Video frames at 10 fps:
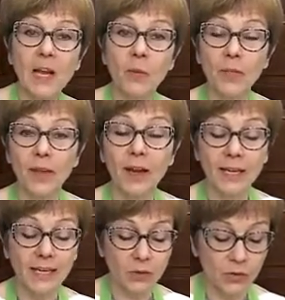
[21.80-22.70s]
with a
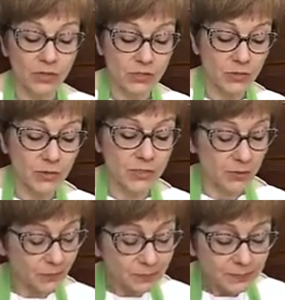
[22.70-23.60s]
honey orange
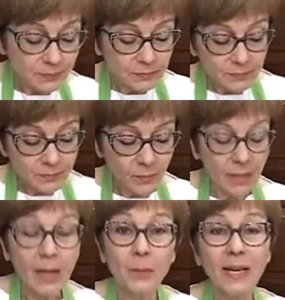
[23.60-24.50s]
drizzle.
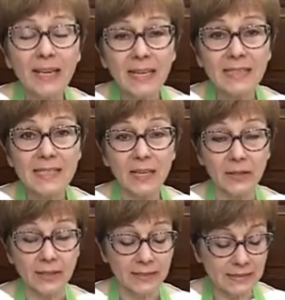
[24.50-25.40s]
But I gotta tell you,